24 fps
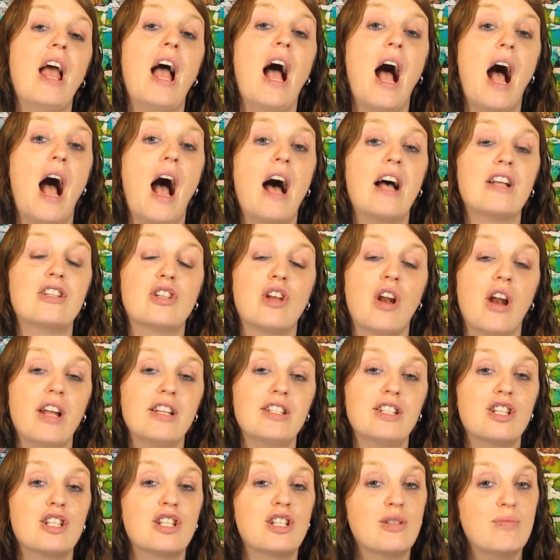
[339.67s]
Uh, sorry
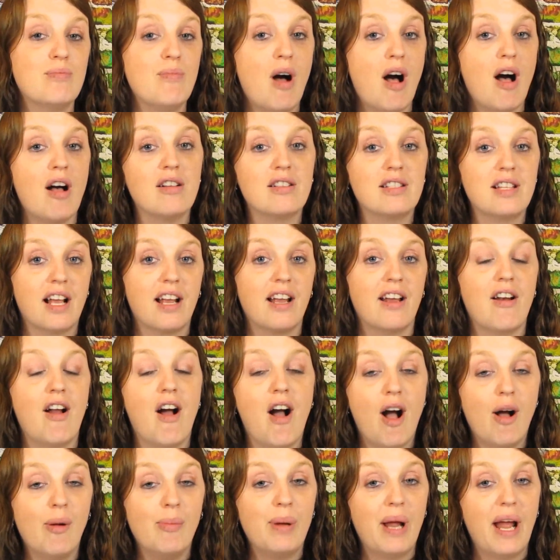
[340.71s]
it's a small second
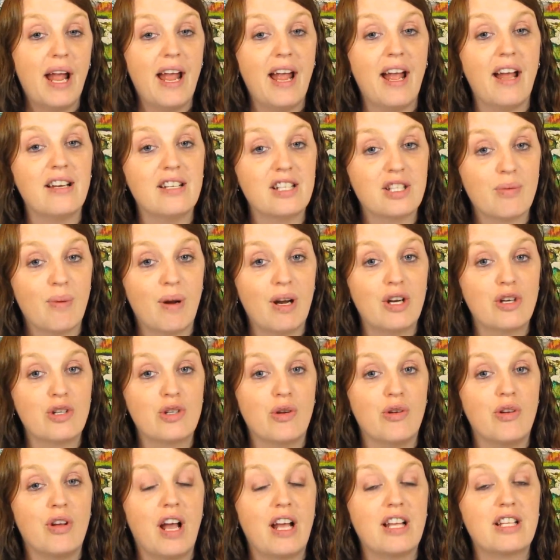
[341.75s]
haul, but hey, I just wanted to
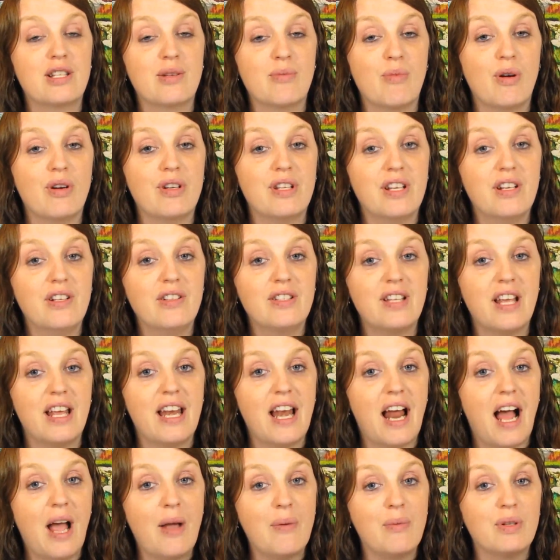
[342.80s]
show you guys some more deals,
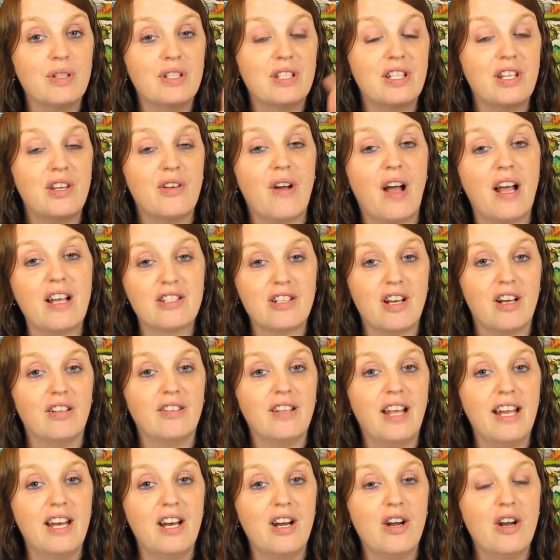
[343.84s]
and I will see you guys all
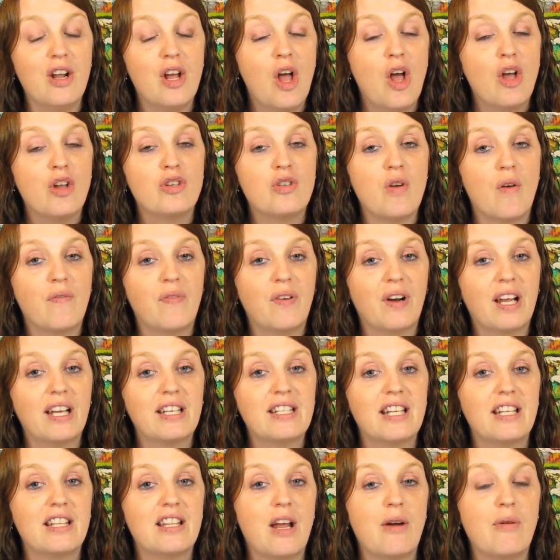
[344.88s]
later. Don't forget
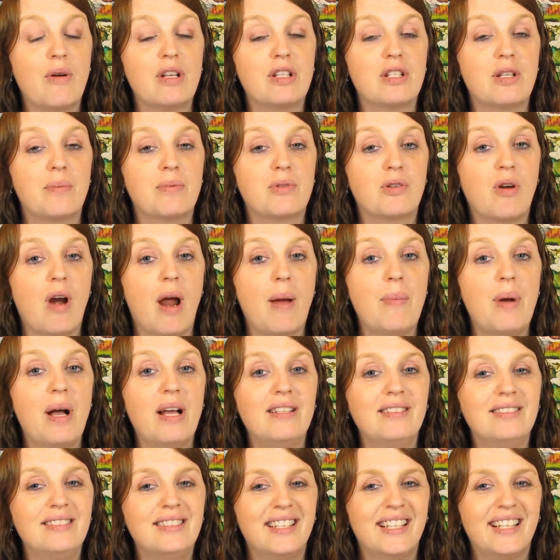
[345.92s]
to hit that red subscribe
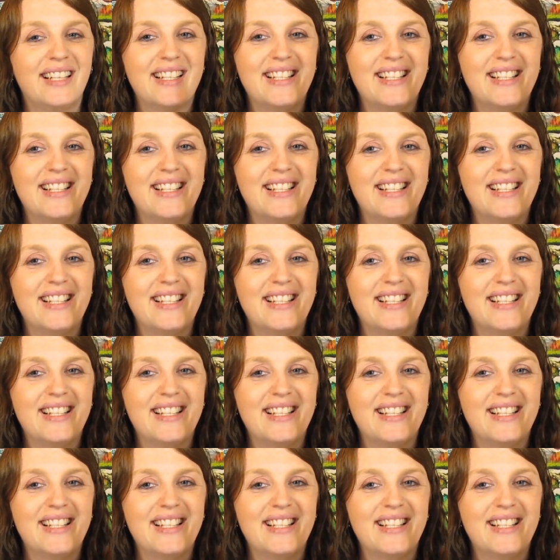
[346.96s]
button.